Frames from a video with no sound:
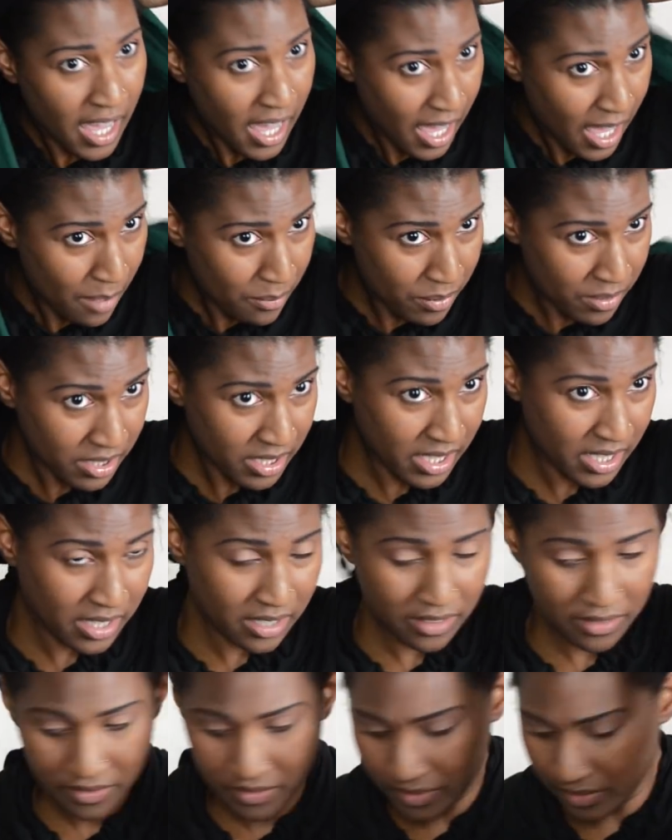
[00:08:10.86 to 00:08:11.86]
I
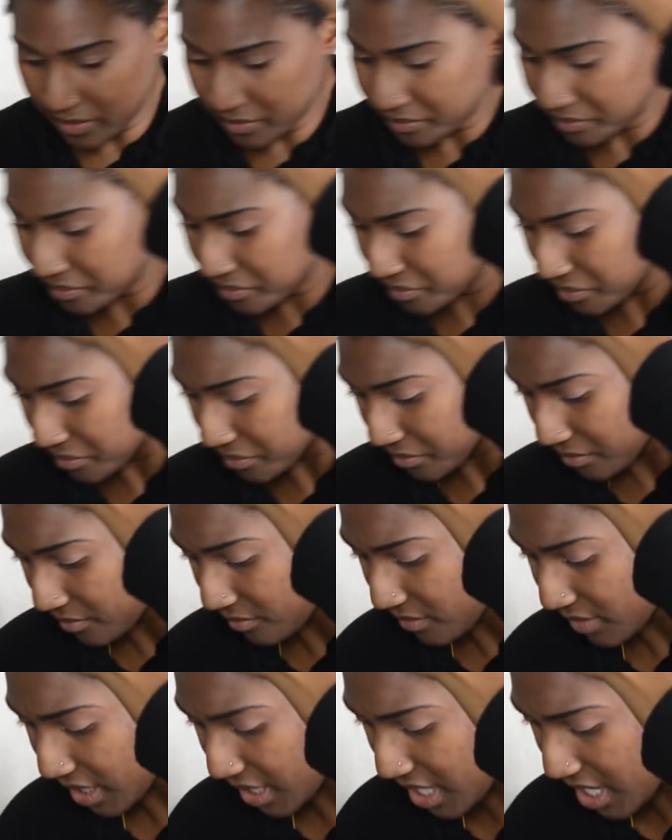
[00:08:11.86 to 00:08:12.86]
believe.
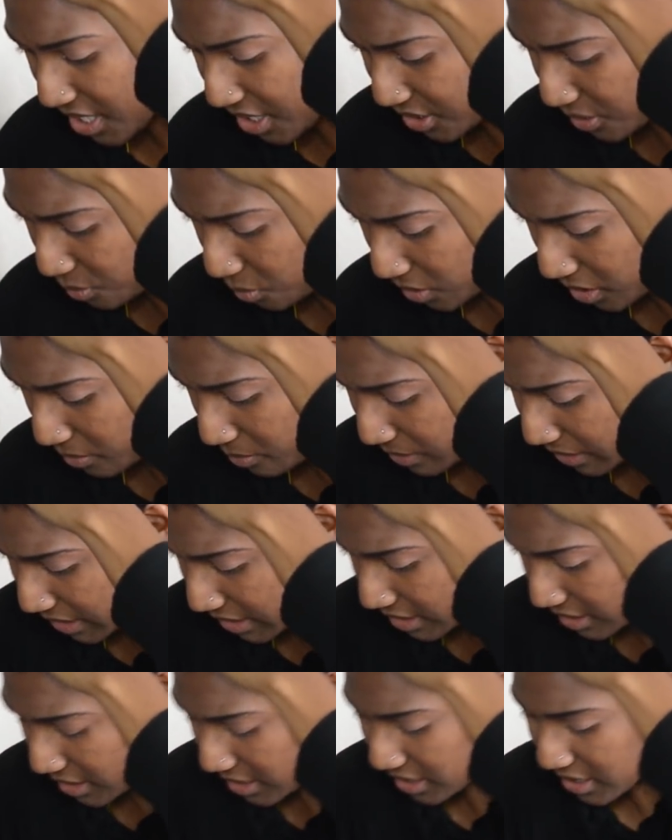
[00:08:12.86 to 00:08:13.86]
And it's one
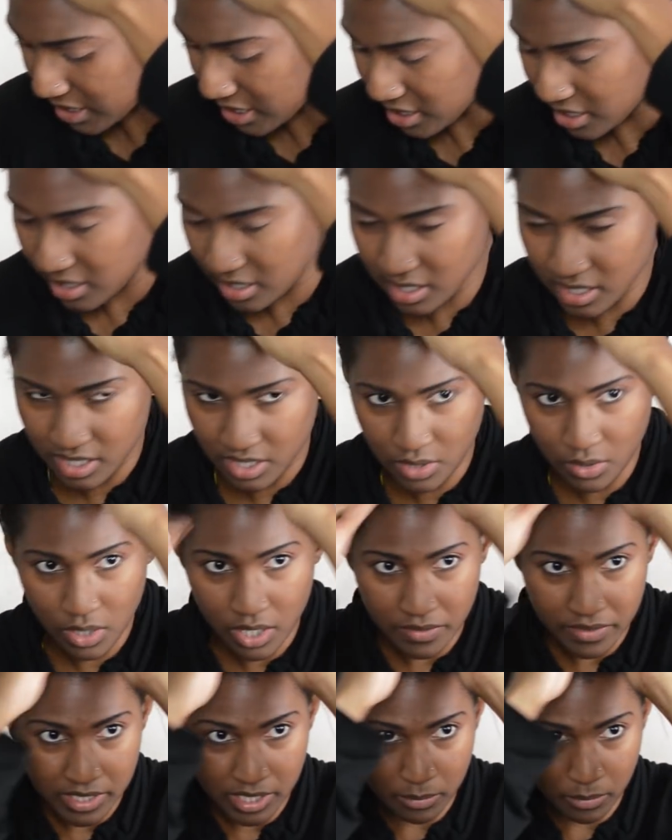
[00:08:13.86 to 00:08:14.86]
piece. It's
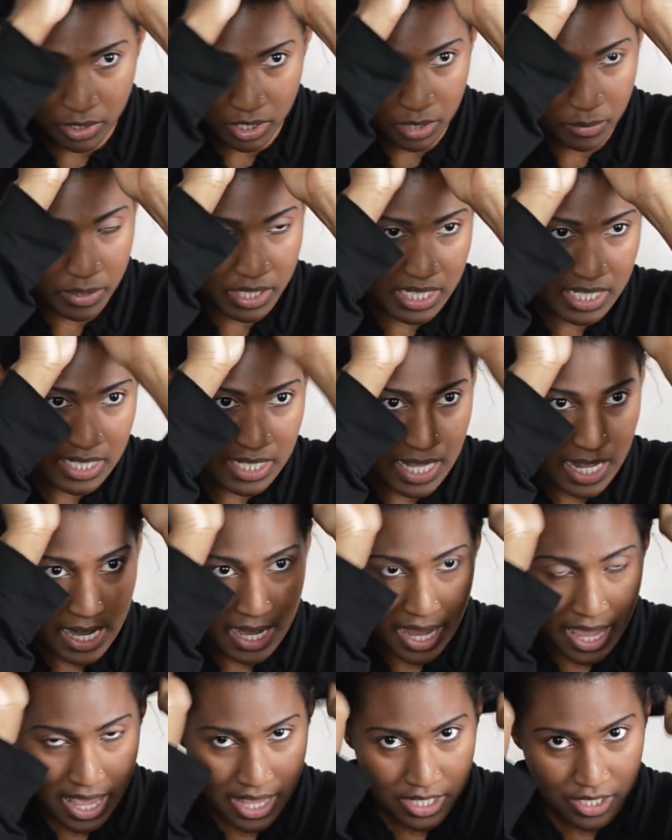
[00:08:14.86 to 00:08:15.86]
sort of similar, but it's
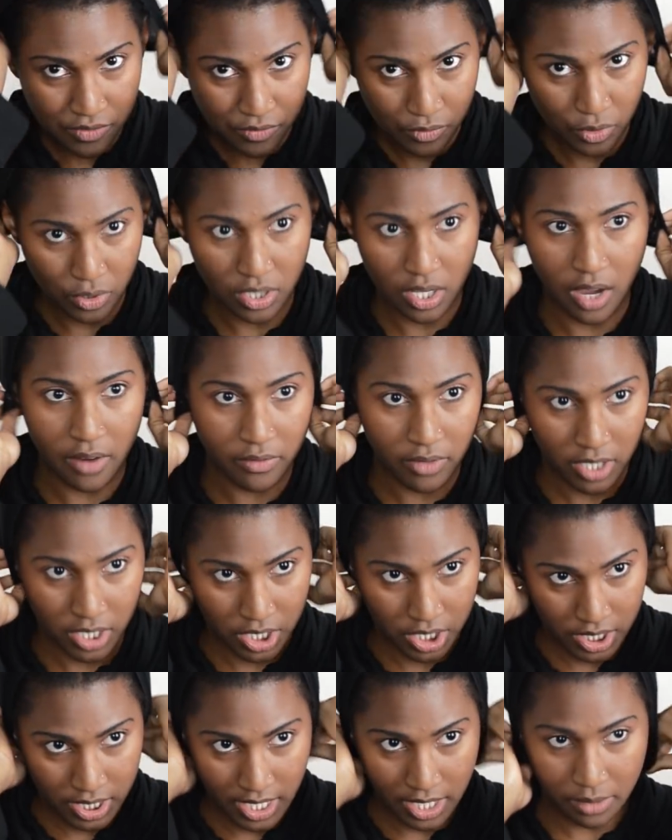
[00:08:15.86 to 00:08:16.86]
not as full
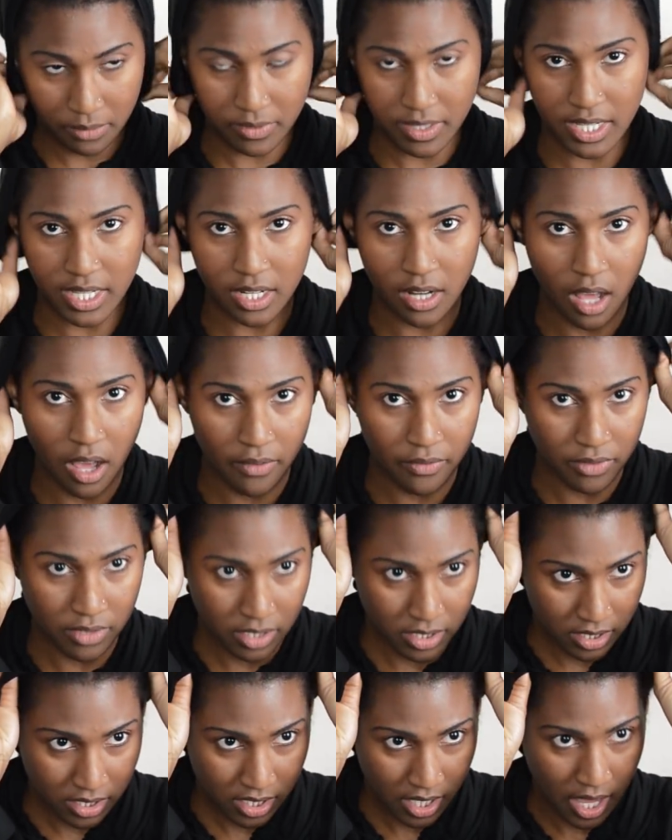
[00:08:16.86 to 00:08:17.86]
coverage, and I don't think it
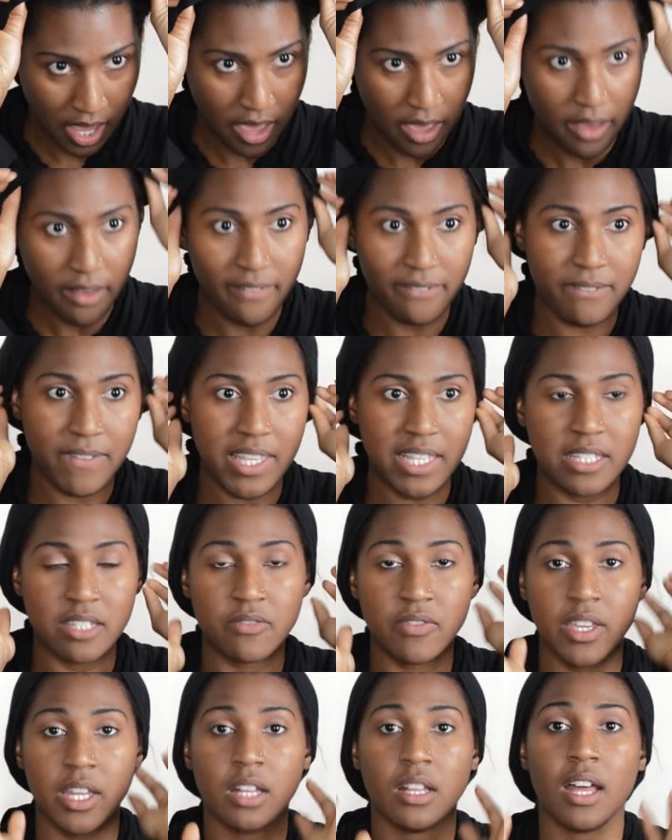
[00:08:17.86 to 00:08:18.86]
offers a face
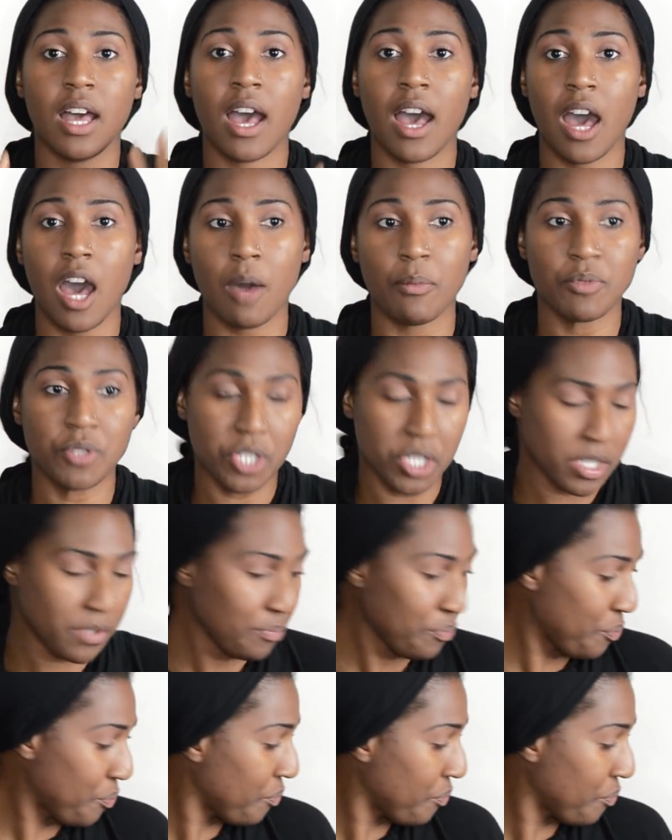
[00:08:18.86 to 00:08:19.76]
veil option.